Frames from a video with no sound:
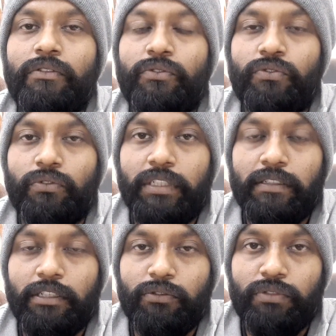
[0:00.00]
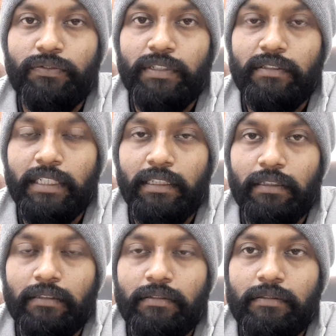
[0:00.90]
So there is a huge difference
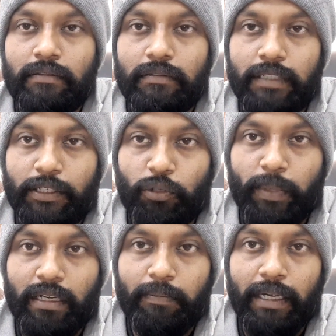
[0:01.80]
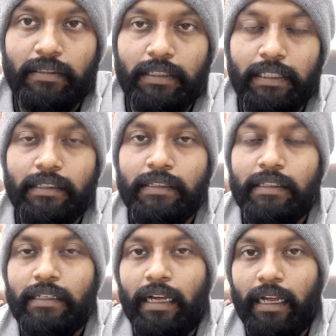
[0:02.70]
in the cubic capacity
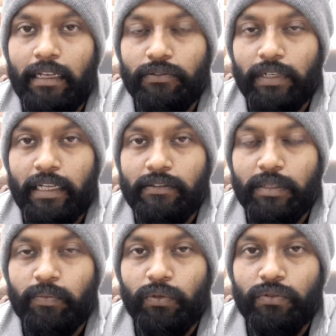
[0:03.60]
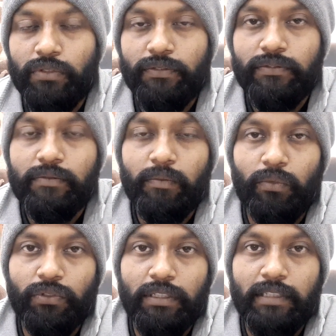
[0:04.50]
as well as the ports of
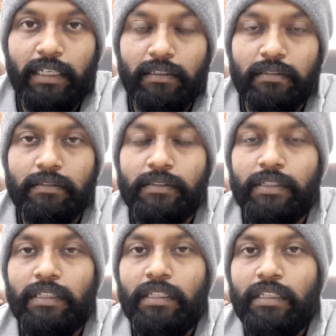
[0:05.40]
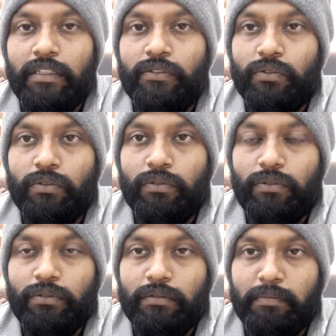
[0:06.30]
both the cylinders. So
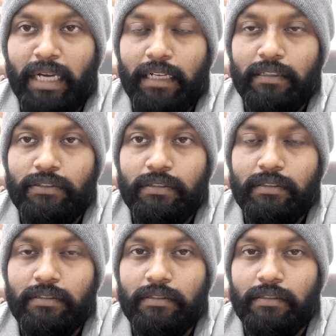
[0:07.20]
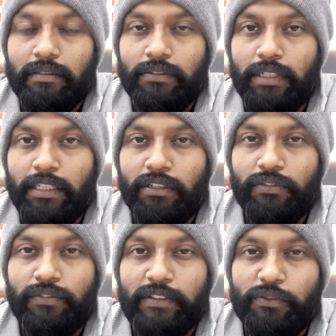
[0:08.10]
to manage a cylinder
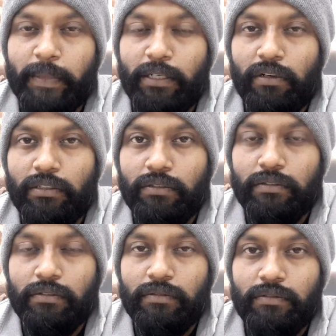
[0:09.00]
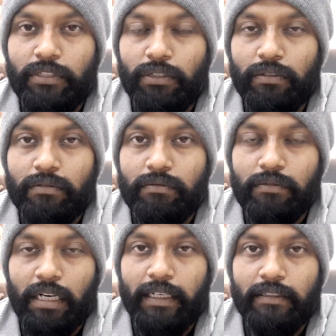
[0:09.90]
of 5-speed on your
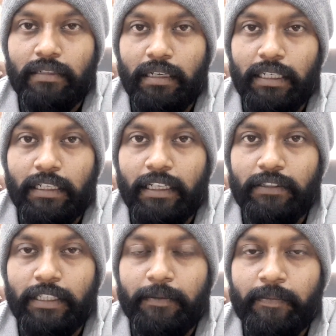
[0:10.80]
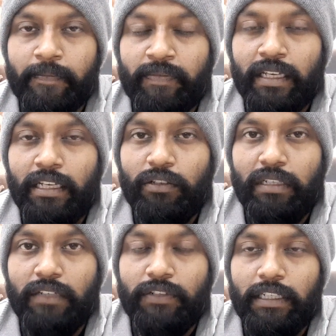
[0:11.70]
Rx100 casing,
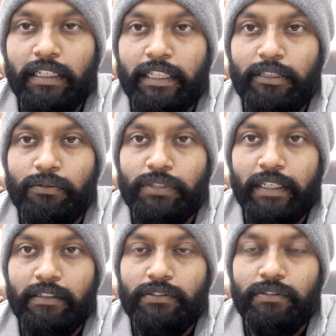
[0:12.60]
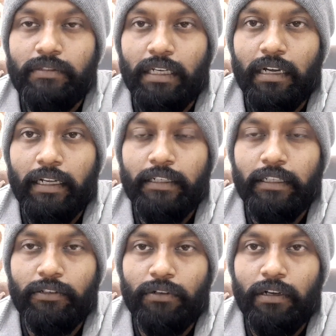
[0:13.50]
you'll definitely need to change the
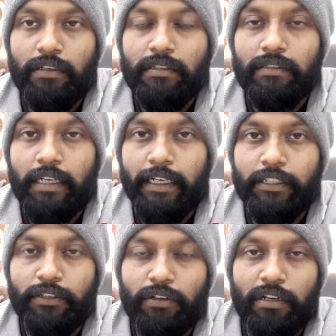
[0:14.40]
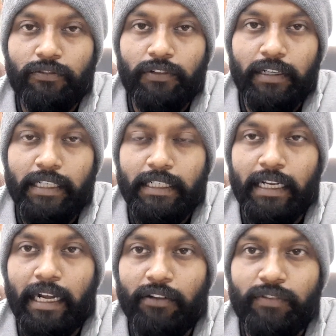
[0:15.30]
connecting rod. Connecting rod of 100
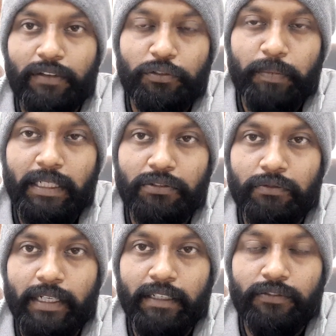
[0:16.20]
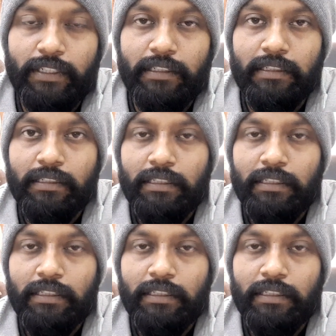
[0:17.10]
and a 5-speed is quite different.